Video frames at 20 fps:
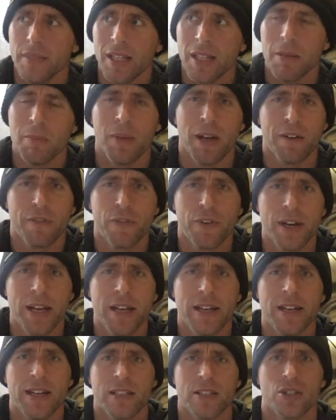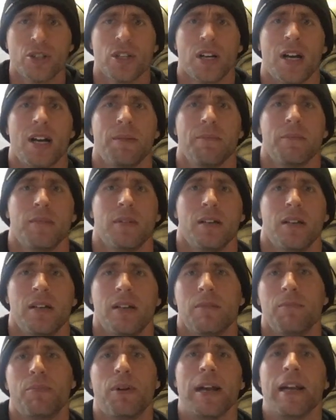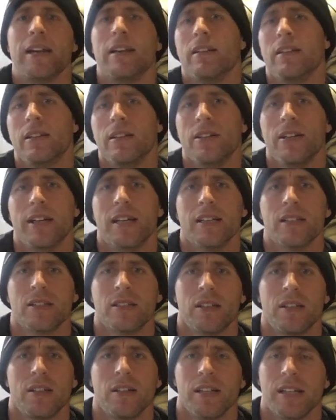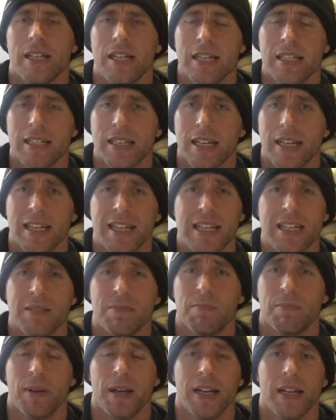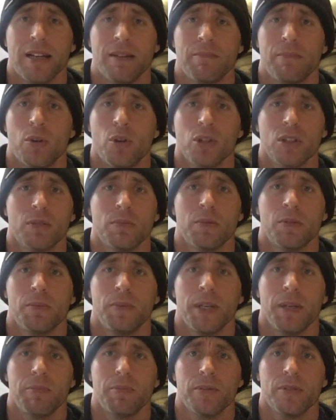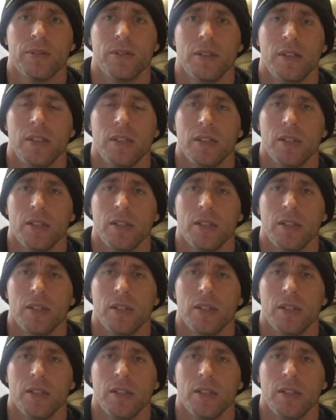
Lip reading: my friend has a shop, Brandon, that you guys saw, and he said he's paid multiple people